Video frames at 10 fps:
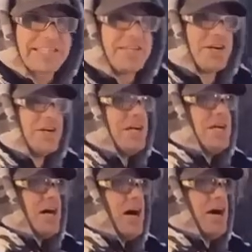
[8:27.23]
here.
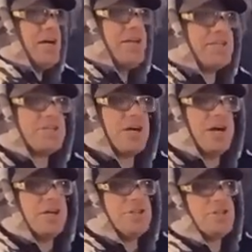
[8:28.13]
It's
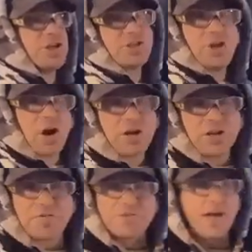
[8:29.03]
just dark
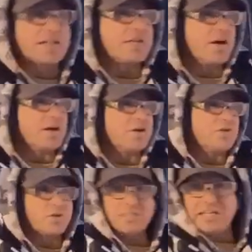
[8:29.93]
enough that
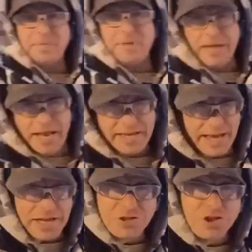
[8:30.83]
you can see me, and
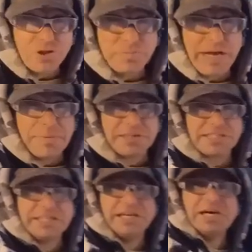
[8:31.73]
yet you should be able to see